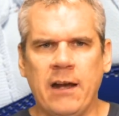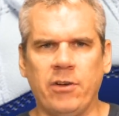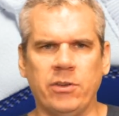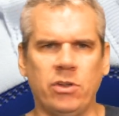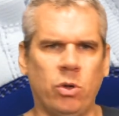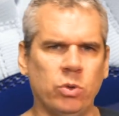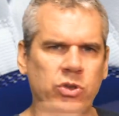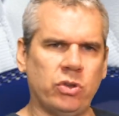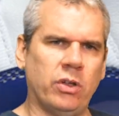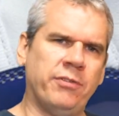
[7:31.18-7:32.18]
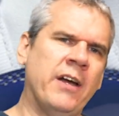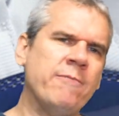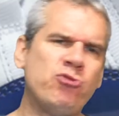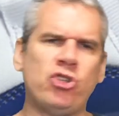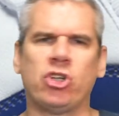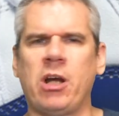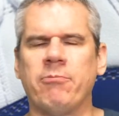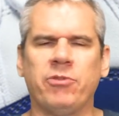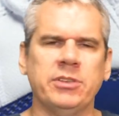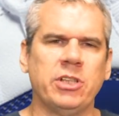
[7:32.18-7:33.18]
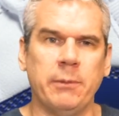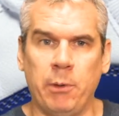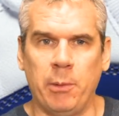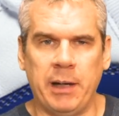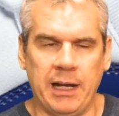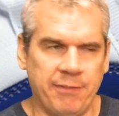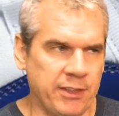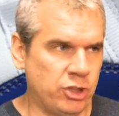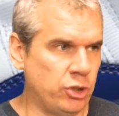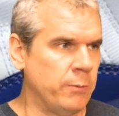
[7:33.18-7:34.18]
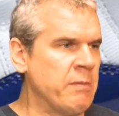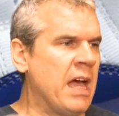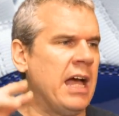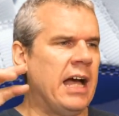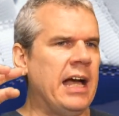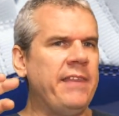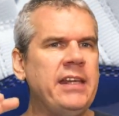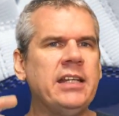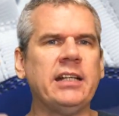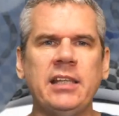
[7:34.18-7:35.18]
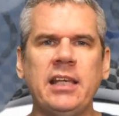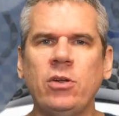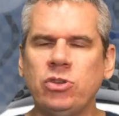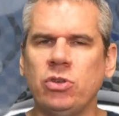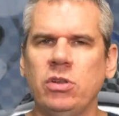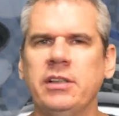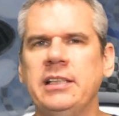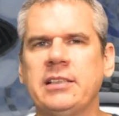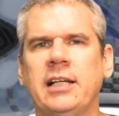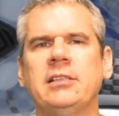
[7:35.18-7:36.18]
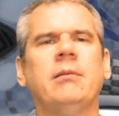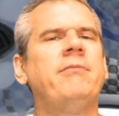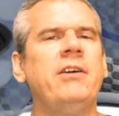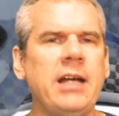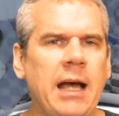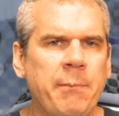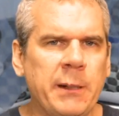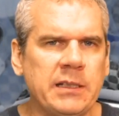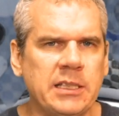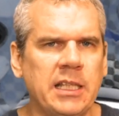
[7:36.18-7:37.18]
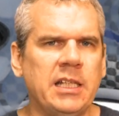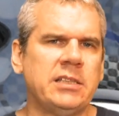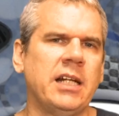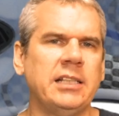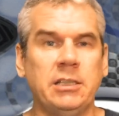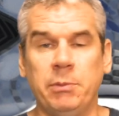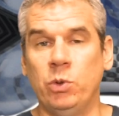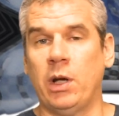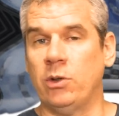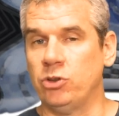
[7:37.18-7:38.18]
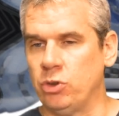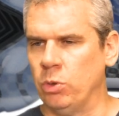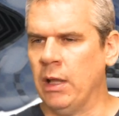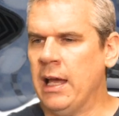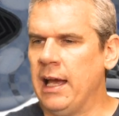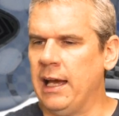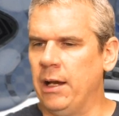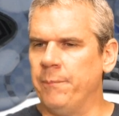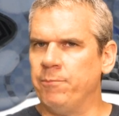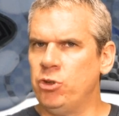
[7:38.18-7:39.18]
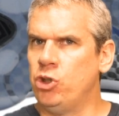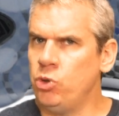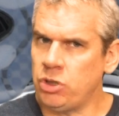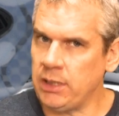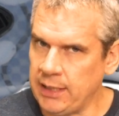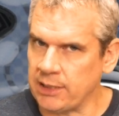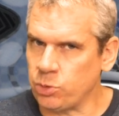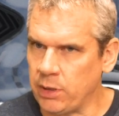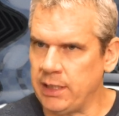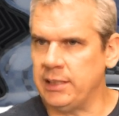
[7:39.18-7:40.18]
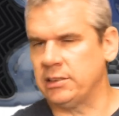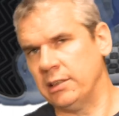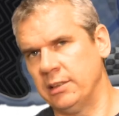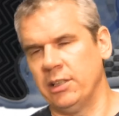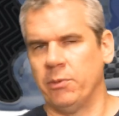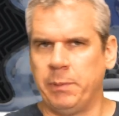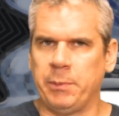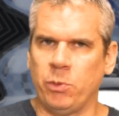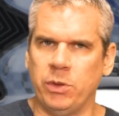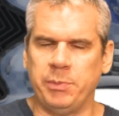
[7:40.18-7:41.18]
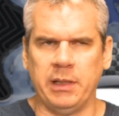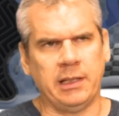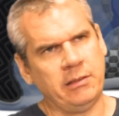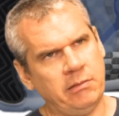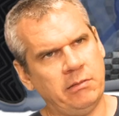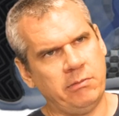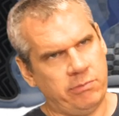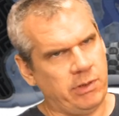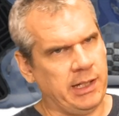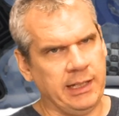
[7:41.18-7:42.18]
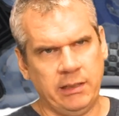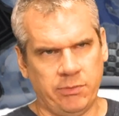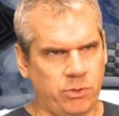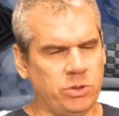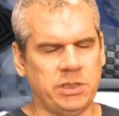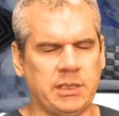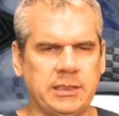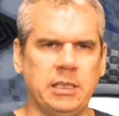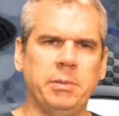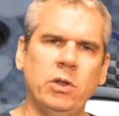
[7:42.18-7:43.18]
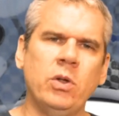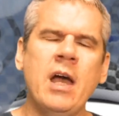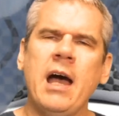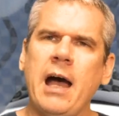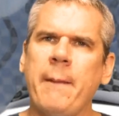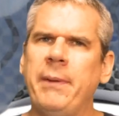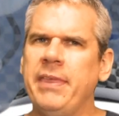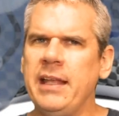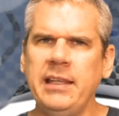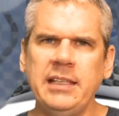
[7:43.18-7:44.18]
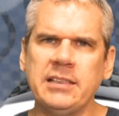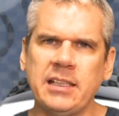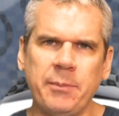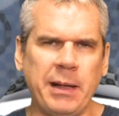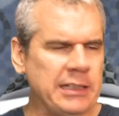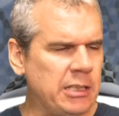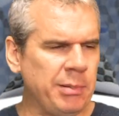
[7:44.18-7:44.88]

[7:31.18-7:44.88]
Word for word: around the whole sort of circumference of the bottom half of the shoe uh, and then you the outsole on these guys and i'm very happy to say that it's an icy blue outsole um, usually that's what it is and you know people would be like right of course it's icy blue uh, but then these back to